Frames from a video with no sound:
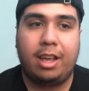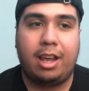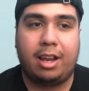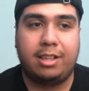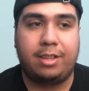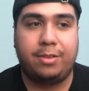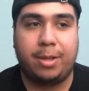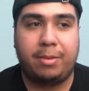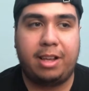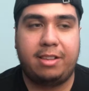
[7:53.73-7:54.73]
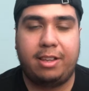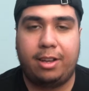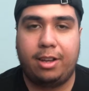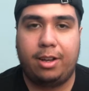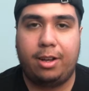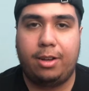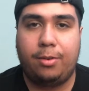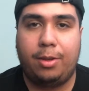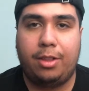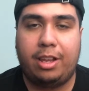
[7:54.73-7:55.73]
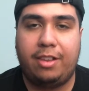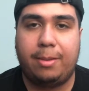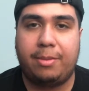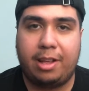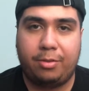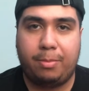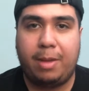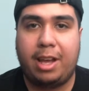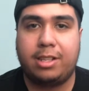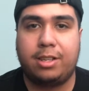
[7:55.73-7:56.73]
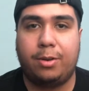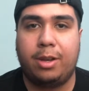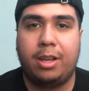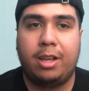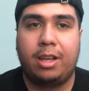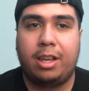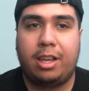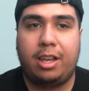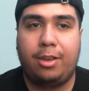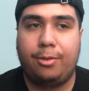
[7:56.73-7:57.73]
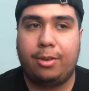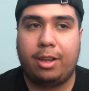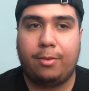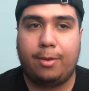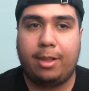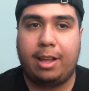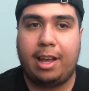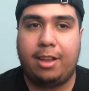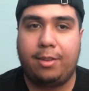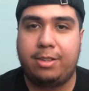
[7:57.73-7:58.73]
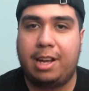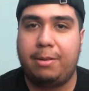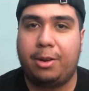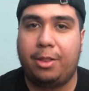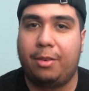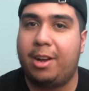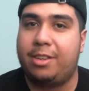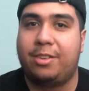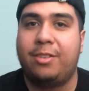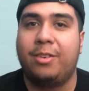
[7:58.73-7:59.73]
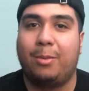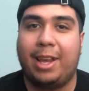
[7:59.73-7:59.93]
because he was he's obsessed with Beck, so he really had no time to go to the restroom,